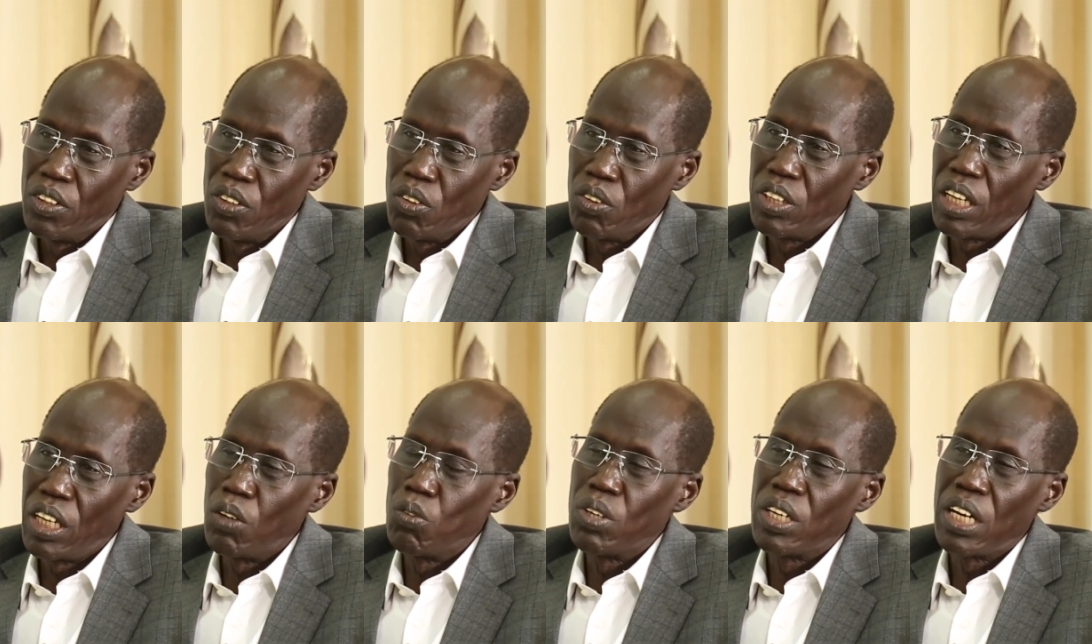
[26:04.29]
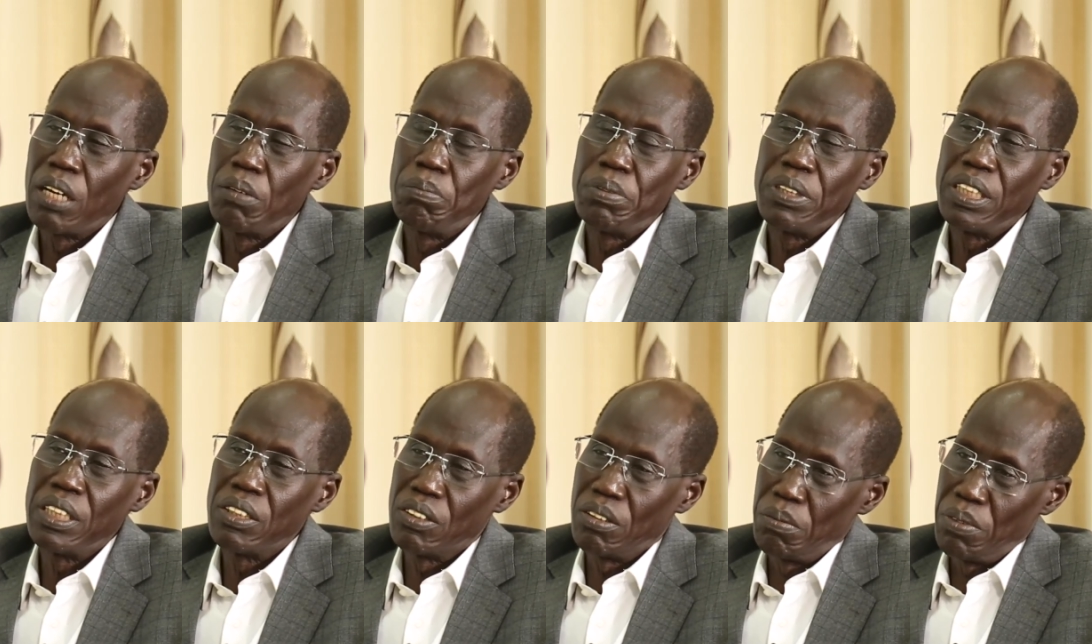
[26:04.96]
so that we can
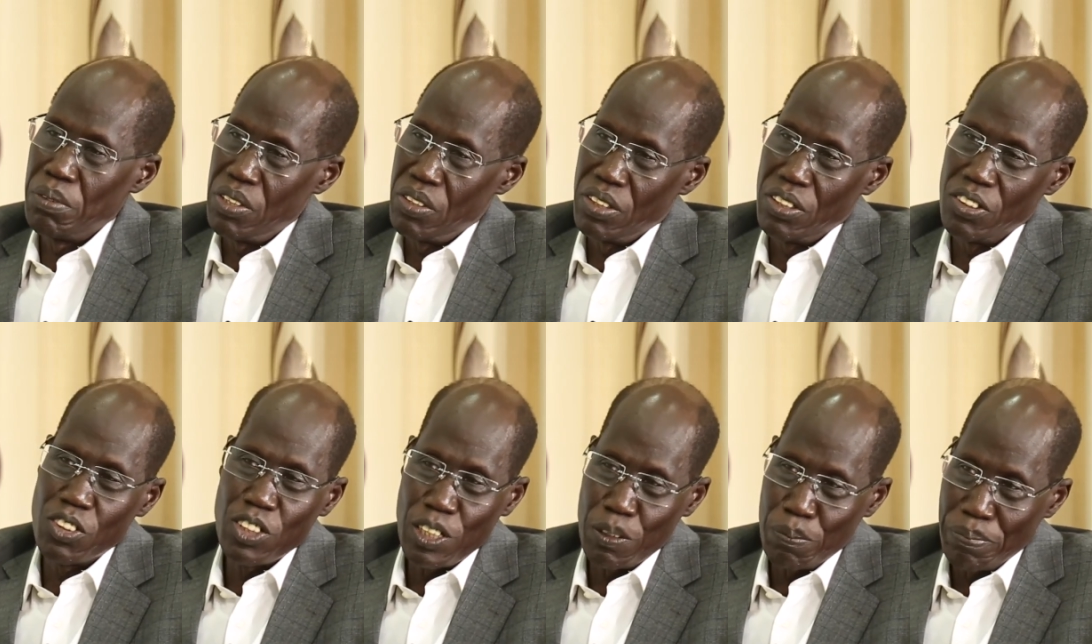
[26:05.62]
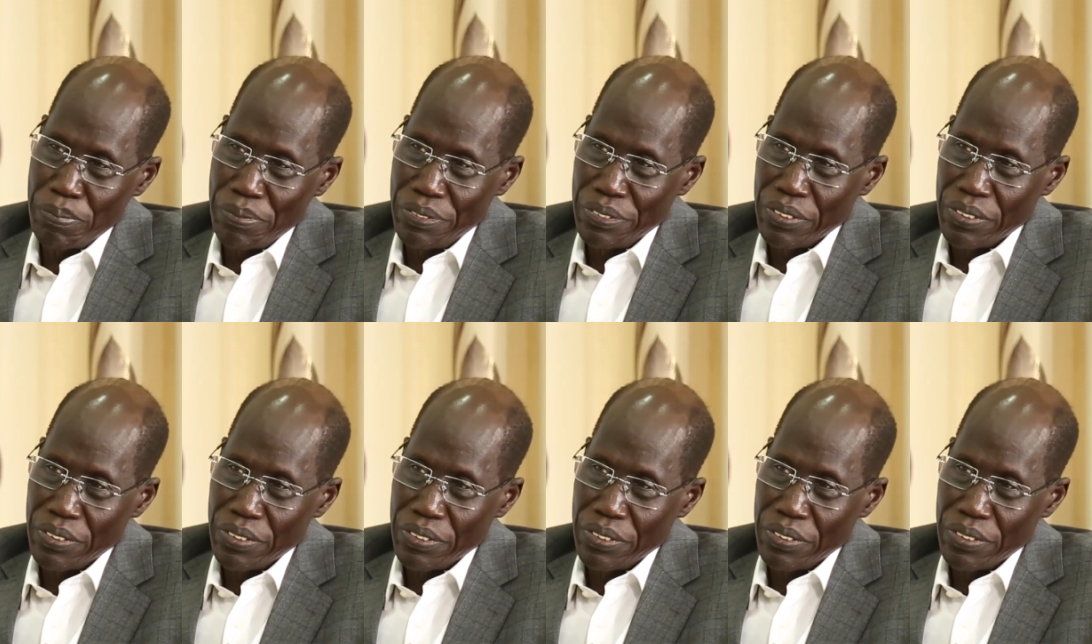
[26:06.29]
print examination script.